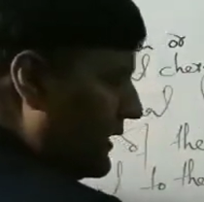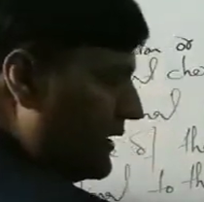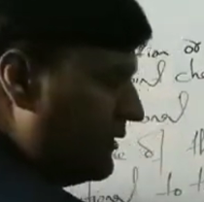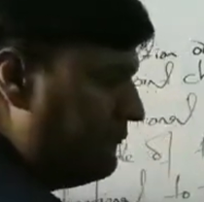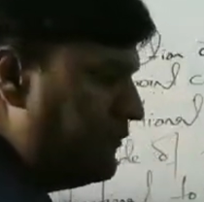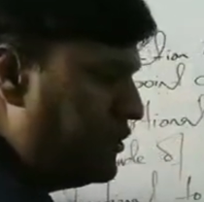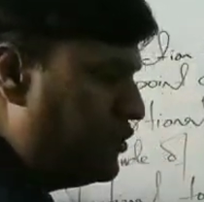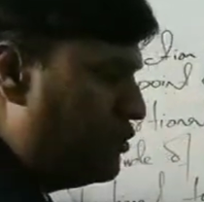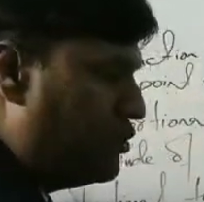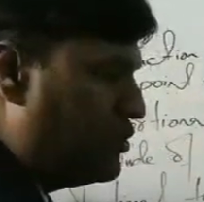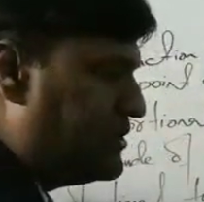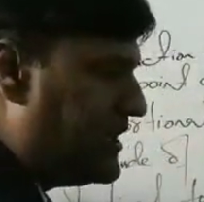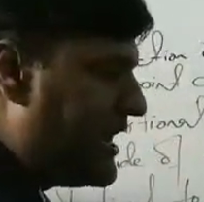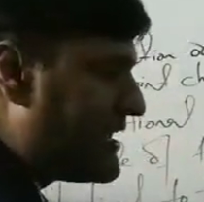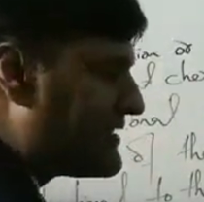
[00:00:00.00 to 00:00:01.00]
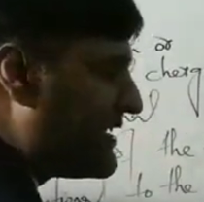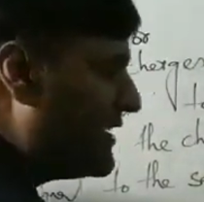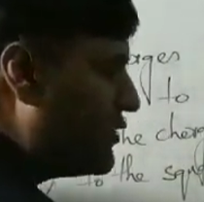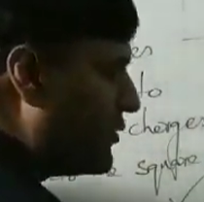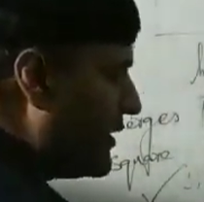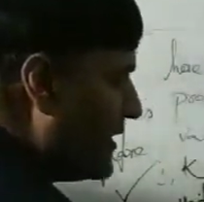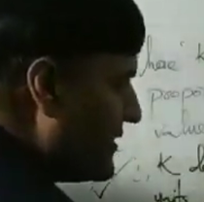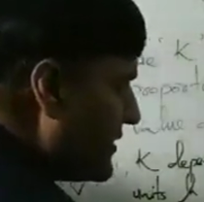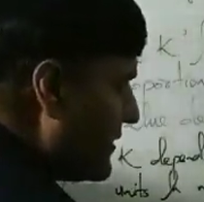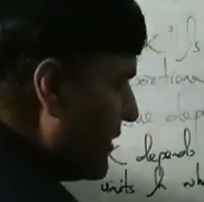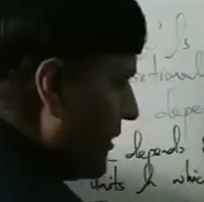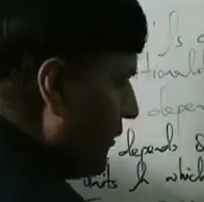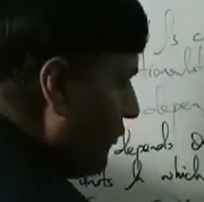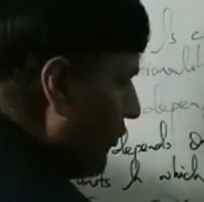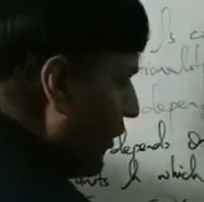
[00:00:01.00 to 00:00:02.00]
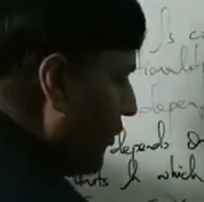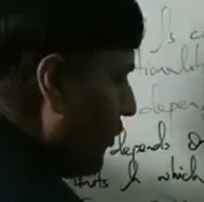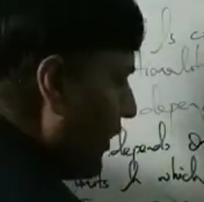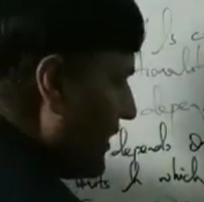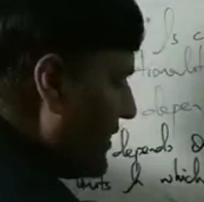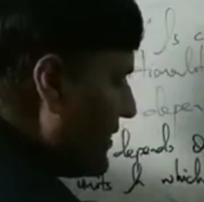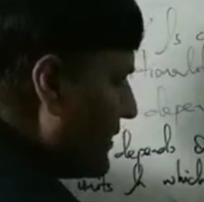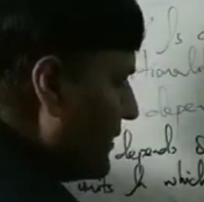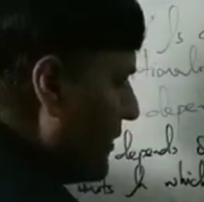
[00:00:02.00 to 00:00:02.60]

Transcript: if we use SI units for what?